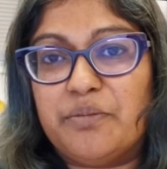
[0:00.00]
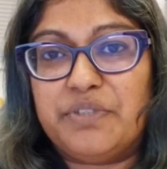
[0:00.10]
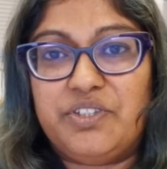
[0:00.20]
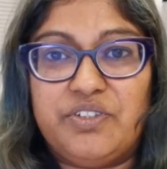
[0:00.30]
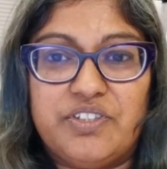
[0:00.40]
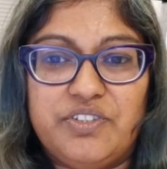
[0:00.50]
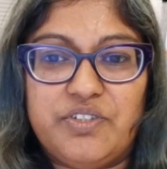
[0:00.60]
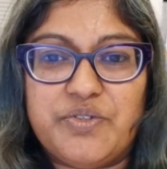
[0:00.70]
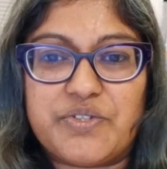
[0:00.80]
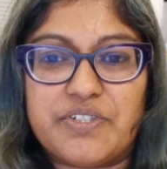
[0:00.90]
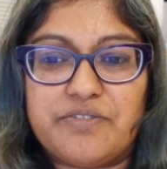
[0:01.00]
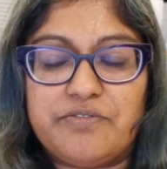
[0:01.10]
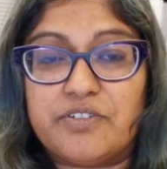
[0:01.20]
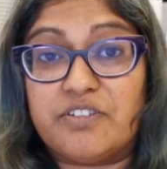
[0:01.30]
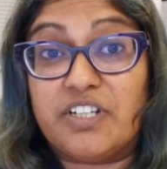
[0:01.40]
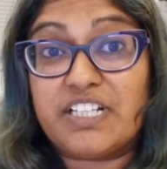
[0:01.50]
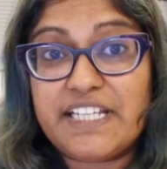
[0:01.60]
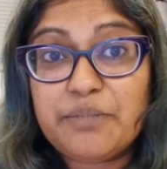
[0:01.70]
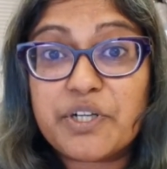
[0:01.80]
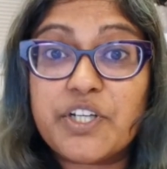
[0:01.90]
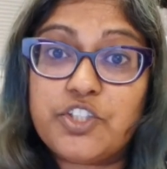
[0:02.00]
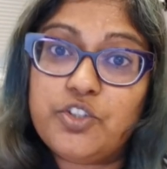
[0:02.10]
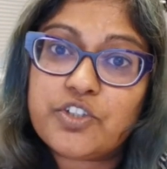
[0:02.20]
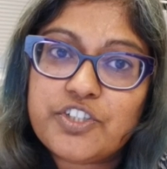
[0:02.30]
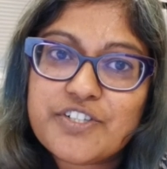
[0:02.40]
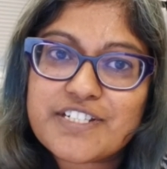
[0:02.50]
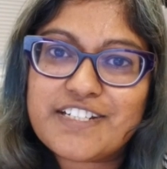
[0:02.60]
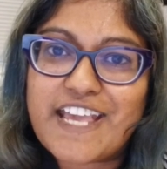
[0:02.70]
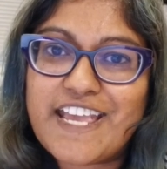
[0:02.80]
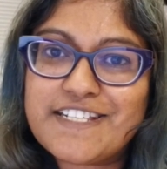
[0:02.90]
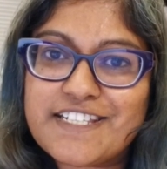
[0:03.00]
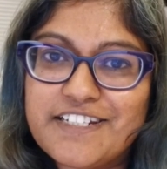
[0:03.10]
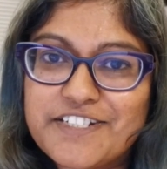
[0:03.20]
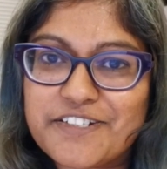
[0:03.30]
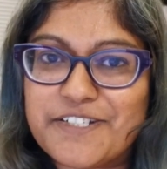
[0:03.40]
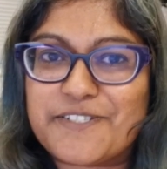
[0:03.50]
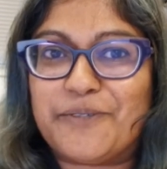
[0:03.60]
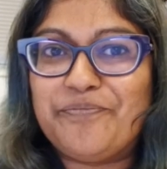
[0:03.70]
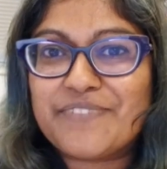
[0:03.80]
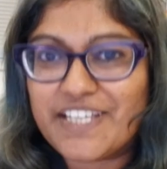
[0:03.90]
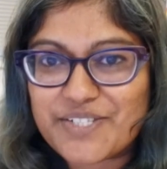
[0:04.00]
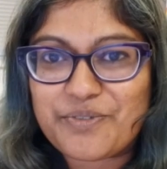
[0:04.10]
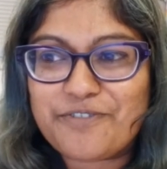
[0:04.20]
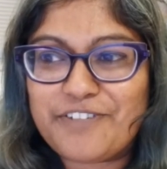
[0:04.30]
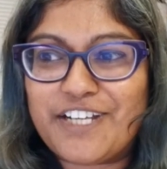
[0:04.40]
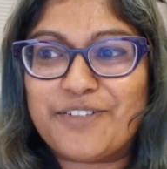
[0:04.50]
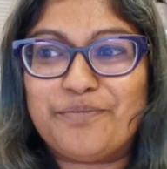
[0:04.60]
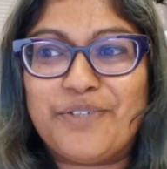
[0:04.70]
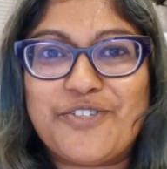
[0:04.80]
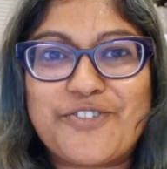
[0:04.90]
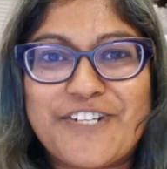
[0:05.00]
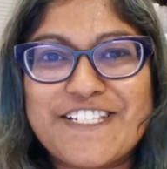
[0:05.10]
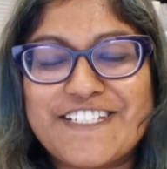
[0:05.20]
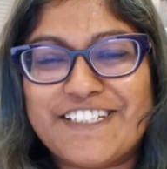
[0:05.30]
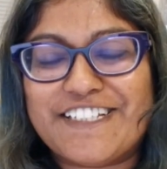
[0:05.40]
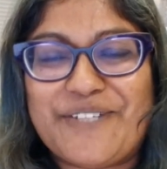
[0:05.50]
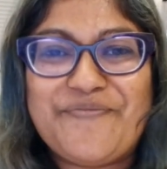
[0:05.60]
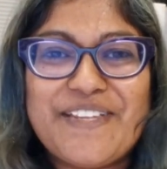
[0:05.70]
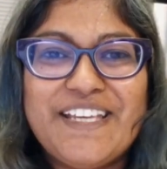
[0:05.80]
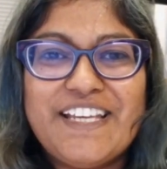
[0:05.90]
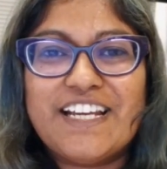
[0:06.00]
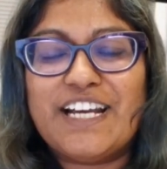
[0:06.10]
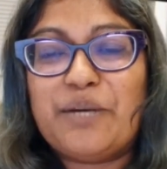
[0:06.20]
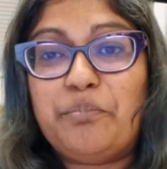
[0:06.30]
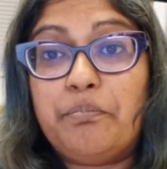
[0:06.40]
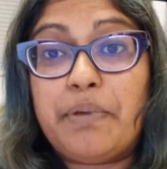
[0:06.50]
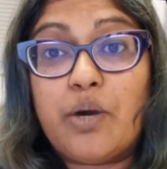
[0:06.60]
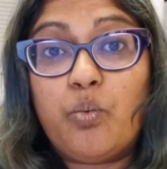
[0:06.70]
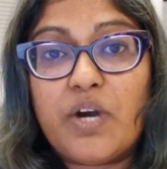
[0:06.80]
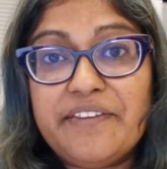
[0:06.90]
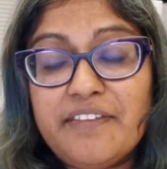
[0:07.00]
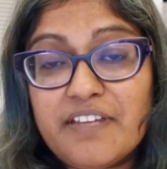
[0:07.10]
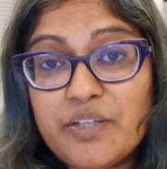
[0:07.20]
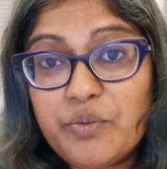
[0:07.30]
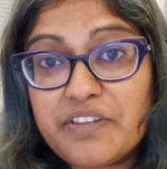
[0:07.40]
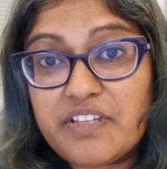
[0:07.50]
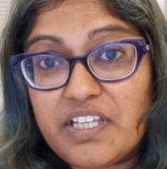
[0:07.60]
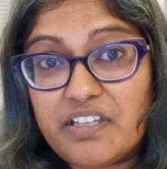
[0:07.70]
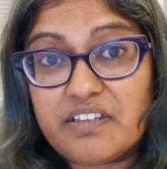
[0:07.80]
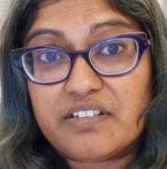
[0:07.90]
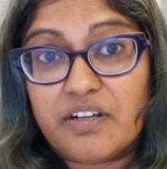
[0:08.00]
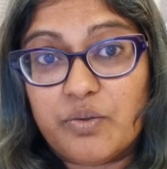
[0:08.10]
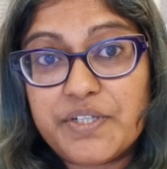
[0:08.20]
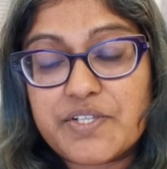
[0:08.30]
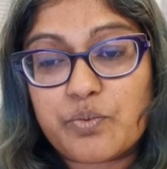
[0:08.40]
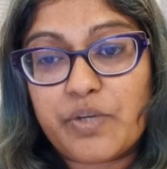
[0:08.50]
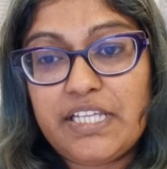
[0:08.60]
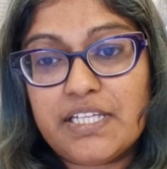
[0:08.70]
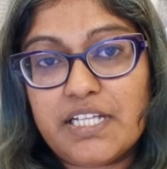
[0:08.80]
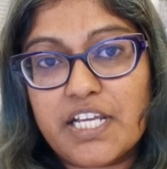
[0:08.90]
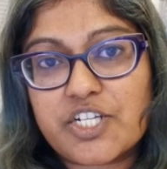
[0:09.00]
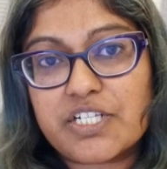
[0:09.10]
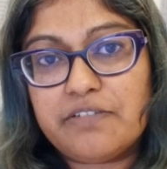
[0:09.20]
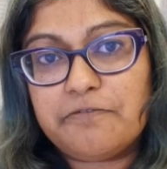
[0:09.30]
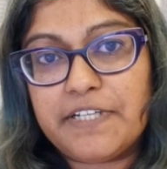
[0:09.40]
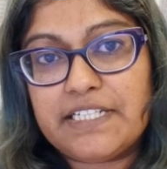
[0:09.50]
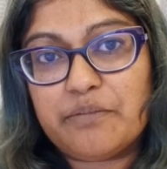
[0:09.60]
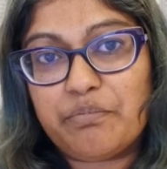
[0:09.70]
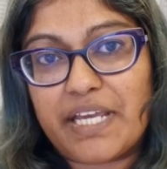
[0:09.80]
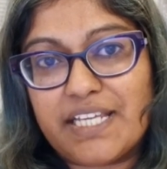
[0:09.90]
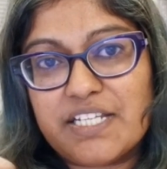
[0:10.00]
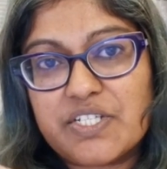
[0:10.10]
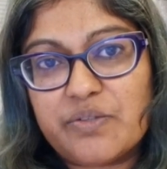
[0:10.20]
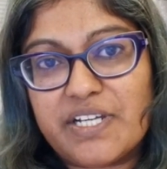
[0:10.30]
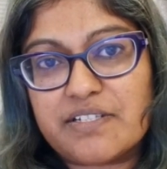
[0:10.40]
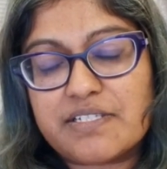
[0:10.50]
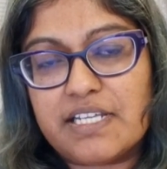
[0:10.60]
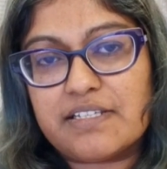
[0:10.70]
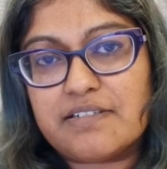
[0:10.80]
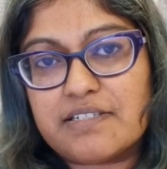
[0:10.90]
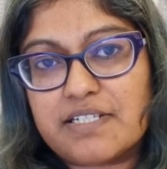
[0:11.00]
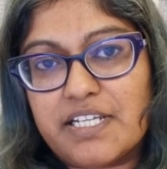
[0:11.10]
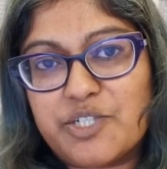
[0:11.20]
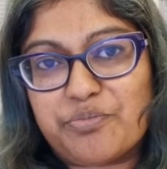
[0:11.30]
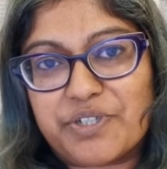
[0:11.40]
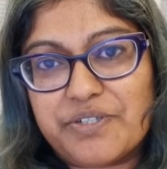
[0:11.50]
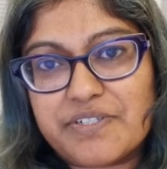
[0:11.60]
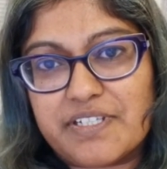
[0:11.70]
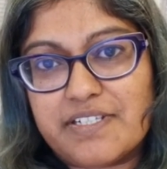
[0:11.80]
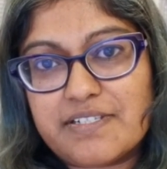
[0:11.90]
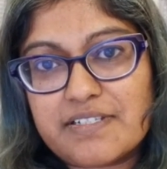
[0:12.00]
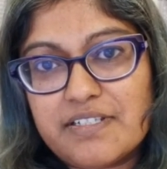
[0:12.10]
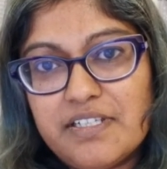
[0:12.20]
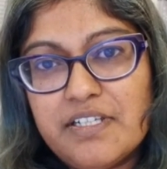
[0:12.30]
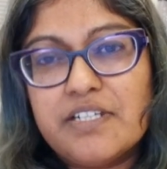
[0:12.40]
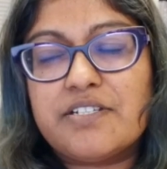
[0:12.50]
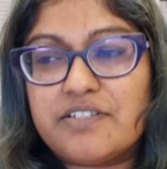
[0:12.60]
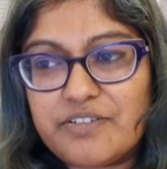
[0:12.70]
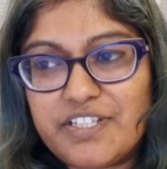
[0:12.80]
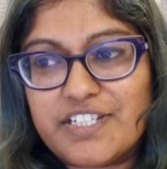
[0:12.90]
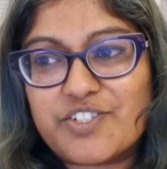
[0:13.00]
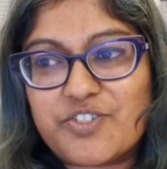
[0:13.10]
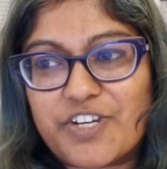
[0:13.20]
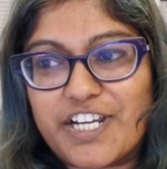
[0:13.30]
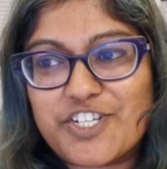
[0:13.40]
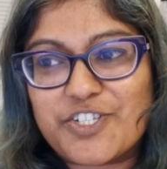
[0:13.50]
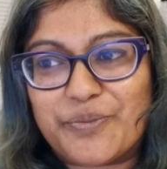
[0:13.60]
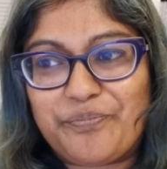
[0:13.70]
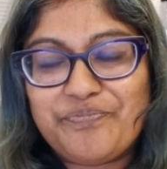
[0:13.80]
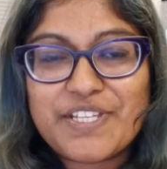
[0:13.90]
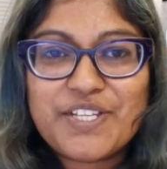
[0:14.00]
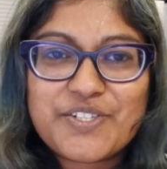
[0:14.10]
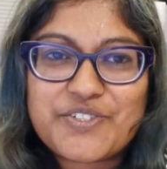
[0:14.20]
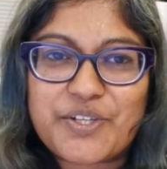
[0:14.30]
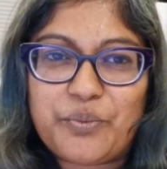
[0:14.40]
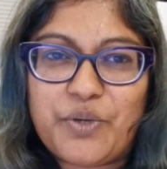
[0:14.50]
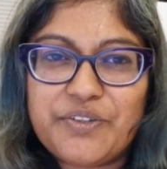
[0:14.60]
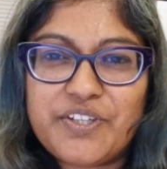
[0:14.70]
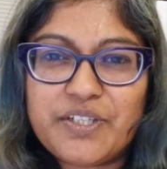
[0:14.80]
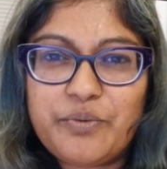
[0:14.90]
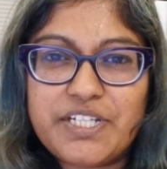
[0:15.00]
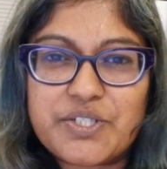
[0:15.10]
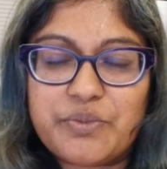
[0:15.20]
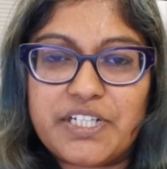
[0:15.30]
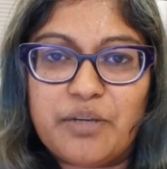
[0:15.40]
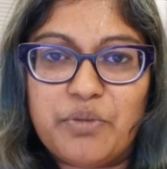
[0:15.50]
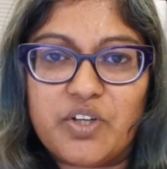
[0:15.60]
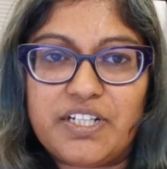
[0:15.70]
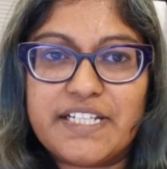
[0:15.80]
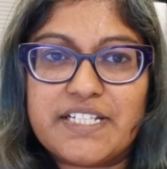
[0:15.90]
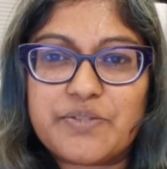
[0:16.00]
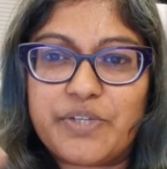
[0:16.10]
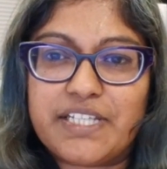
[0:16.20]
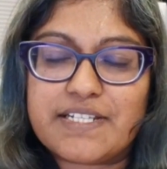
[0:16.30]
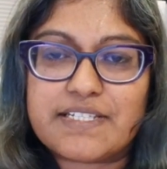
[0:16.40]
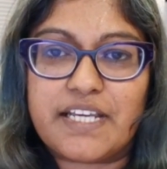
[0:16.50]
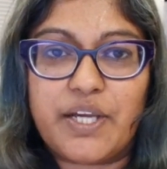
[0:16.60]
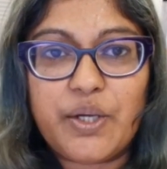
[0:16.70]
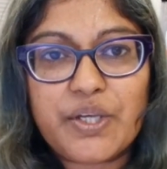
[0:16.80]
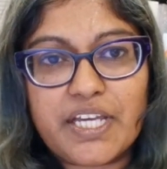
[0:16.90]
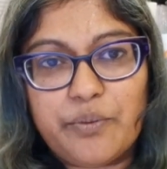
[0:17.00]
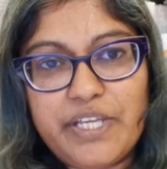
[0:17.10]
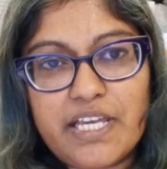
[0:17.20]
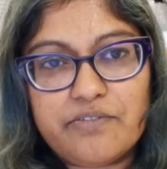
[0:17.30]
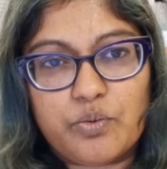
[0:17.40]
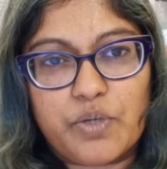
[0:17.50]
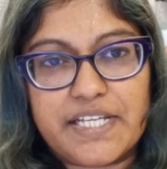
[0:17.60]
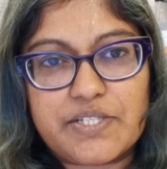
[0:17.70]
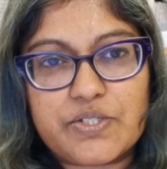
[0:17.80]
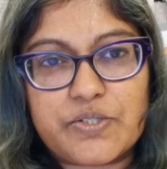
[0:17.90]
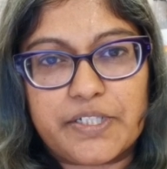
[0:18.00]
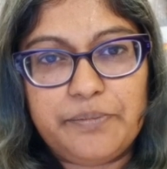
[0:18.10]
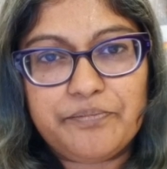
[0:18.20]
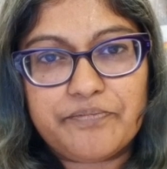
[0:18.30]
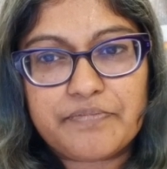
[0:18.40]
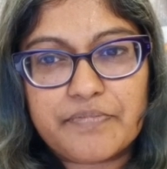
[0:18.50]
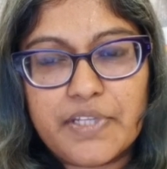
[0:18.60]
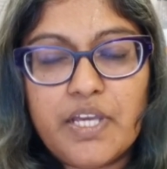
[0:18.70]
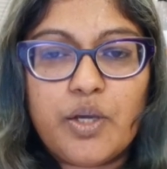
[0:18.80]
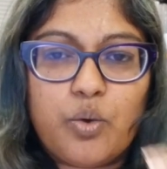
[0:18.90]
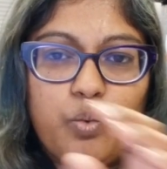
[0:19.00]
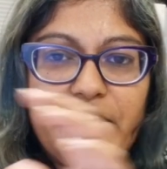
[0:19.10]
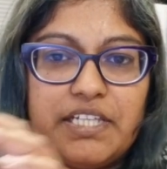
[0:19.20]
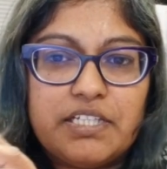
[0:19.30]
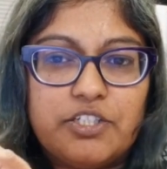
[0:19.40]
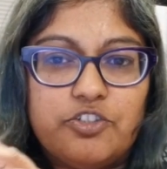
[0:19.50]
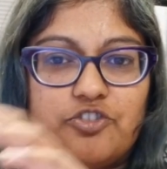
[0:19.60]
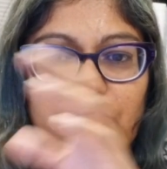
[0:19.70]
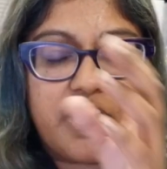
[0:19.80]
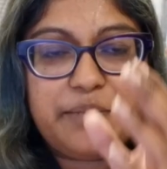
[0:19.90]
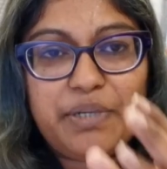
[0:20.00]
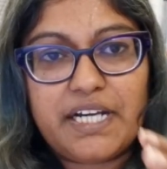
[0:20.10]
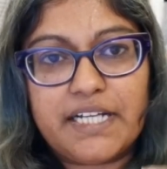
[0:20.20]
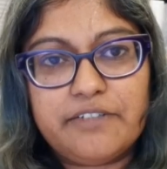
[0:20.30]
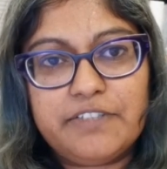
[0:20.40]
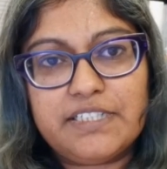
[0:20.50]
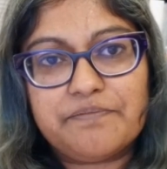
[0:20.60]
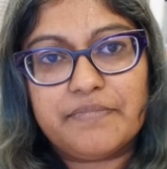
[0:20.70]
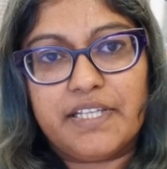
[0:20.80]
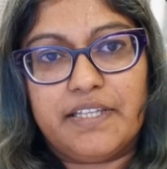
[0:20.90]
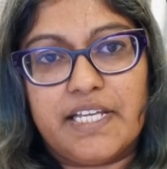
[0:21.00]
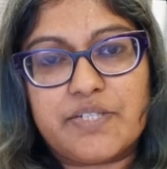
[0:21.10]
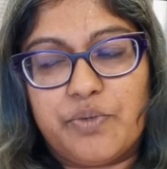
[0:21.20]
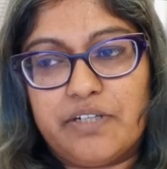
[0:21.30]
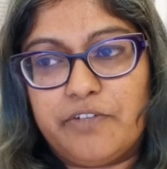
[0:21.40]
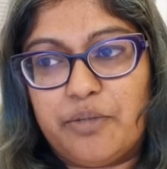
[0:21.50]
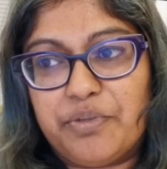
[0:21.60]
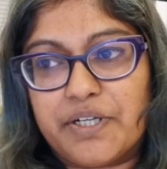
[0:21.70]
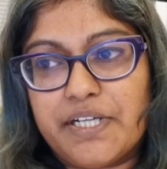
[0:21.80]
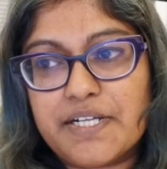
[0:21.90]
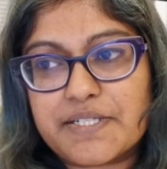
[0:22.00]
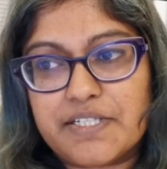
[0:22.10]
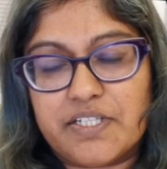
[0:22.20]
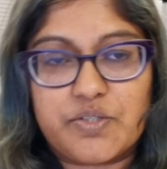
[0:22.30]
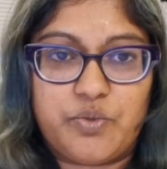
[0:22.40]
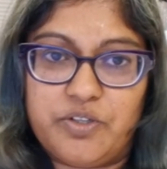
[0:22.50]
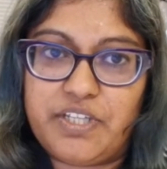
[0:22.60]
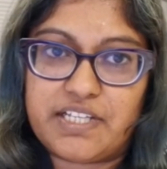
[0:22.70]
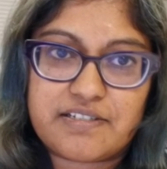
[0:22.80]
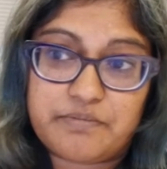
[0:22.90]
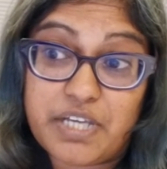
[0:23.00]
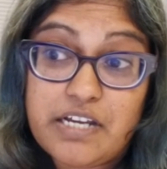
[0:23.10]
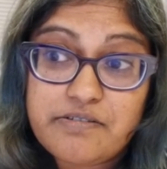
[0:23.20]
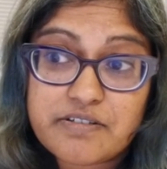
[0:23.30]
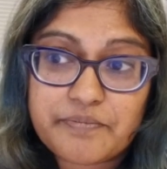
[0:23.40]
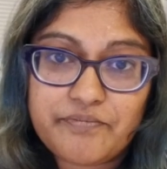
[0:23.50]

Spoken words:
You can use it for a clean product. You can use it in hand sanitizer, as we've found most recently. But one thing with the ethanol is we can actually feed it back into our second stage process to do the extraction. So one thing we do in our modelling is we can say, okay, we have a waste stream. We can dry part of it, and that's one of our products, and it's worth X amount.